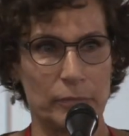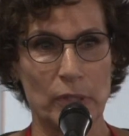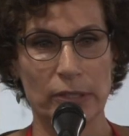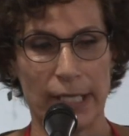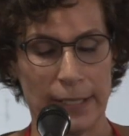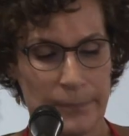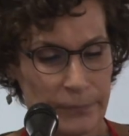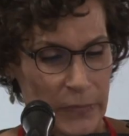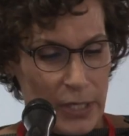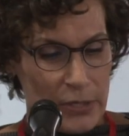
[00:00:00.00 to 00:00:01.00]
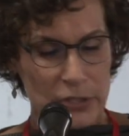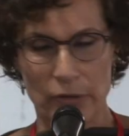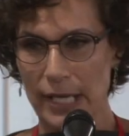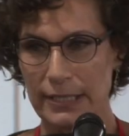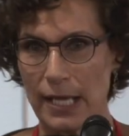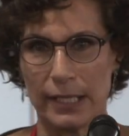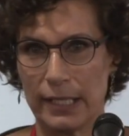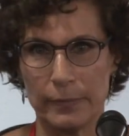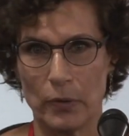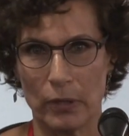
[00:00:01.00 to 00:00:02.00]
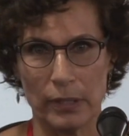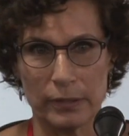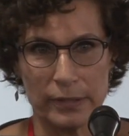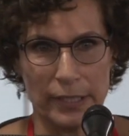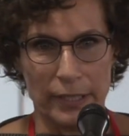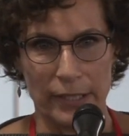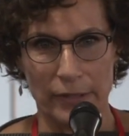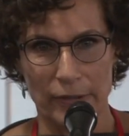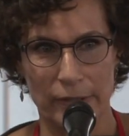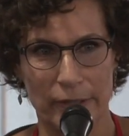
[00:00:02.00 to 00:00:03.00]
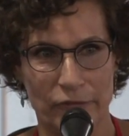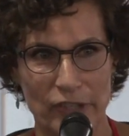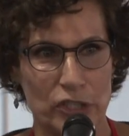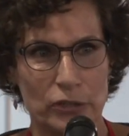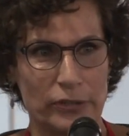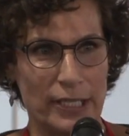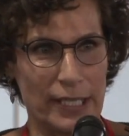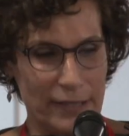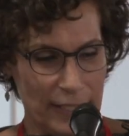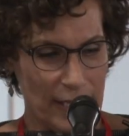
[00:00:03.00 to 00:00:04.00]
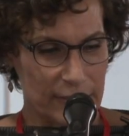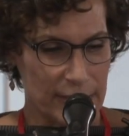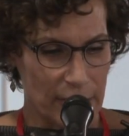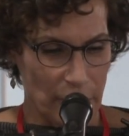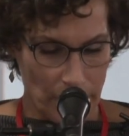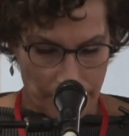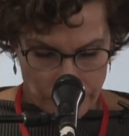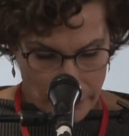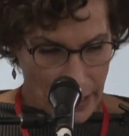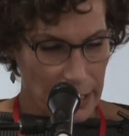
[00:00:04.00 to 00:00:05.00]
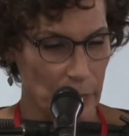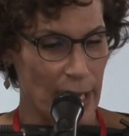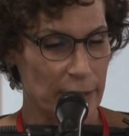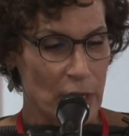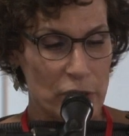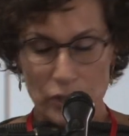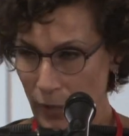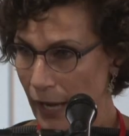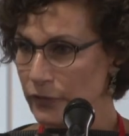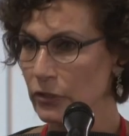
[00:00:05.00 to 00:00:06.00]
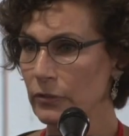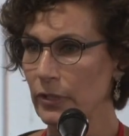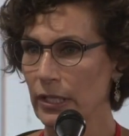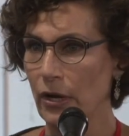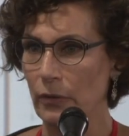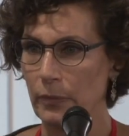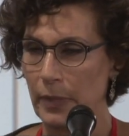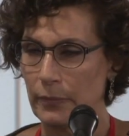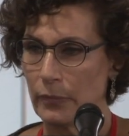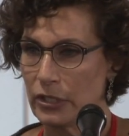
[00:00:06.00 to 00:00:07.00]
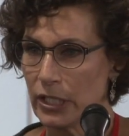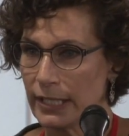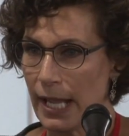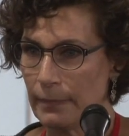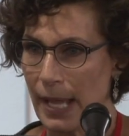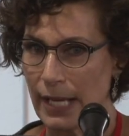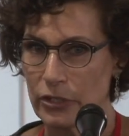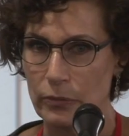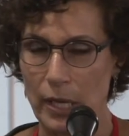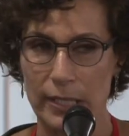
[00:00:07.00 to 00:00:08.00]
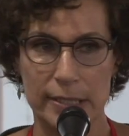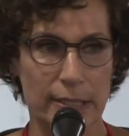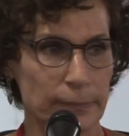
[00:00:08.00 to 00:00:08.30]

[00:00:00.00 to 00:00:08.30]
really. So that's not any more uh, official than anything else either. Anyway, so after, you know, when she came back to us,